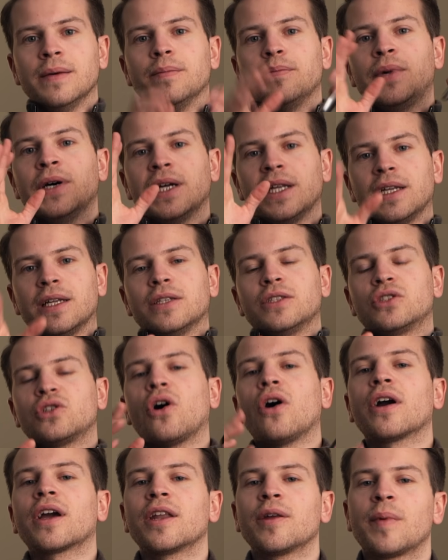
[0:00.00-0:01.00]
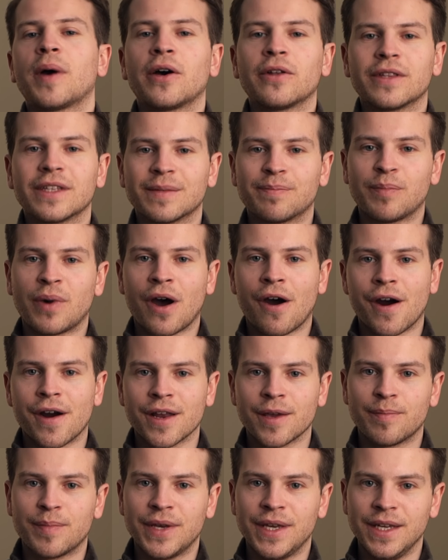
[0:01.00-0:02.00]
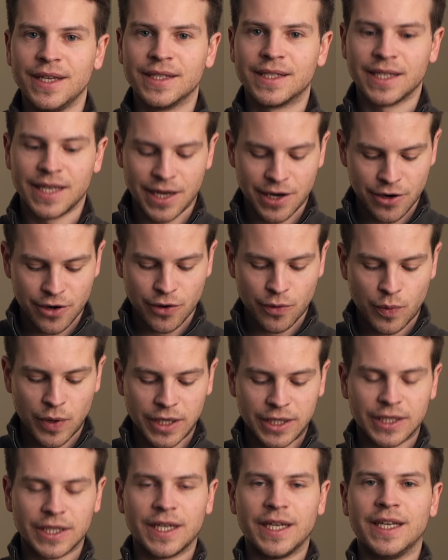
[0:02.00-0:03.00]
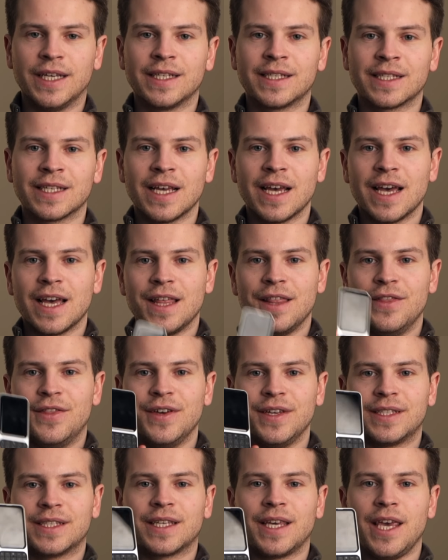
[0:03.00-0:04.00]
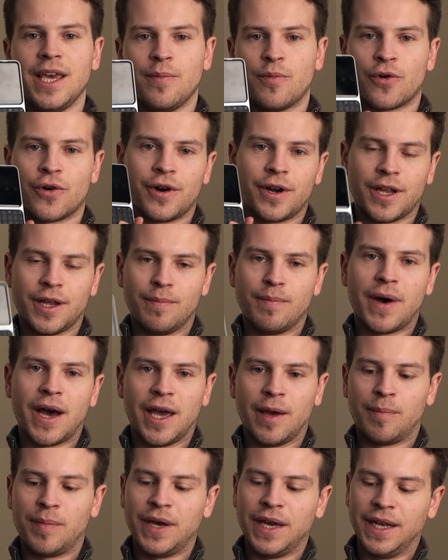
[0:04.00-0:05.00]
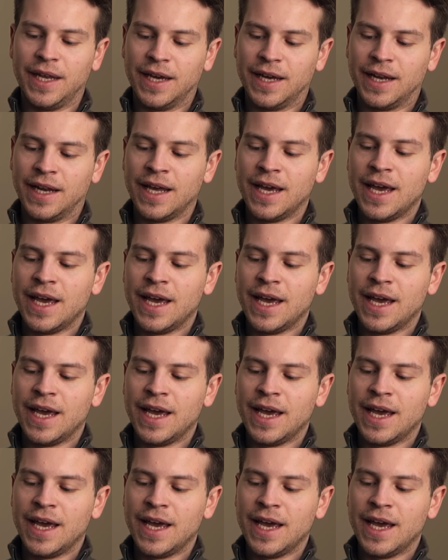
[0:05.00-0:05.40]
But talking about the party piece here, which is this keyboard in my opinion.